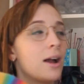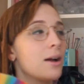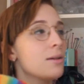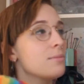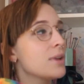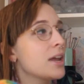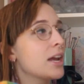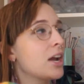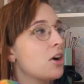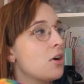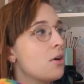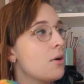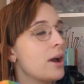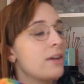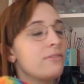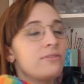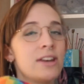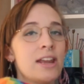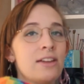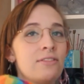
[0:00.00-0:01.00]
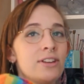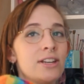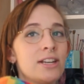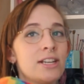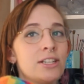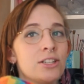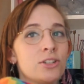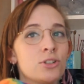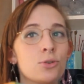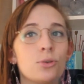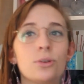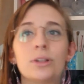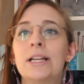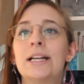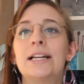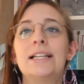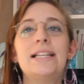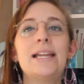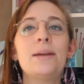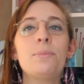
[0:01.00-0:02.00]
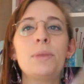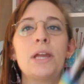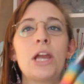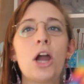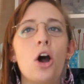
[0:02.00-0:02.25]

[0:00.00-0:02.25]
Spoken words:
I'm like, oh, I've never knit a shawl. Let me